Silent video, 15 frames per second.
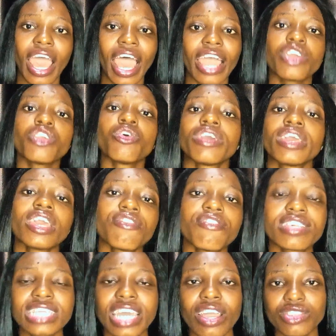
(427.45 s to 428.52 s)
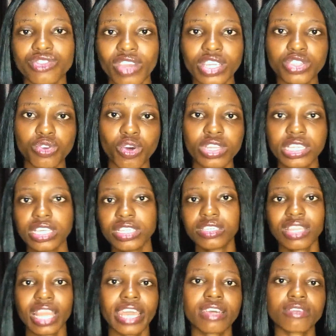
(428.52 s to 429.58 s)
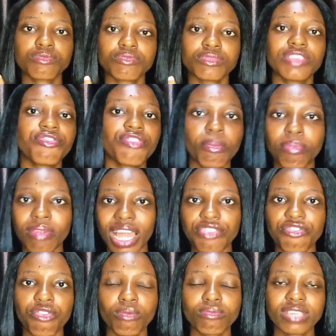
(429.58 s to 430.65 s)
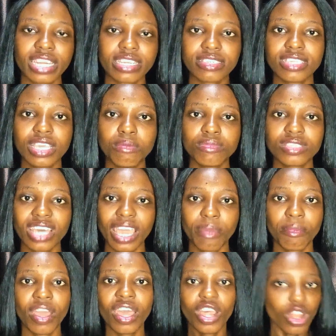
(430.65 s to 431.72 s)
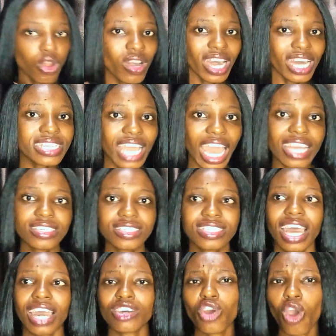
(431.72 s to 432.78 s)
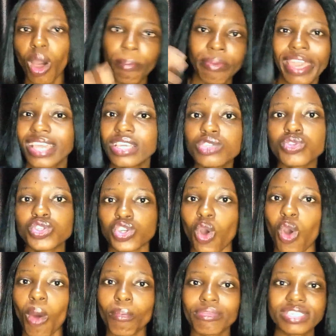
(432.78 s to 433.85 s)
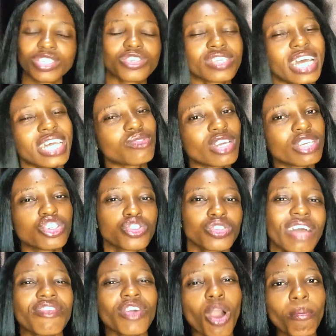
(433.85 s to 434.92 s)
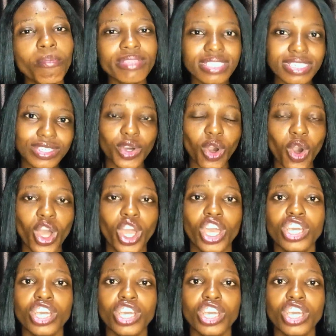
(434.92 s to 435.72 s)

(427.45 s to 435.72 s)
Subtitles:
And you know, if it's that you're trying to audit like different platforms at the same time, look at the hashtag, compare it with your competitor. That's why you should have a competitor.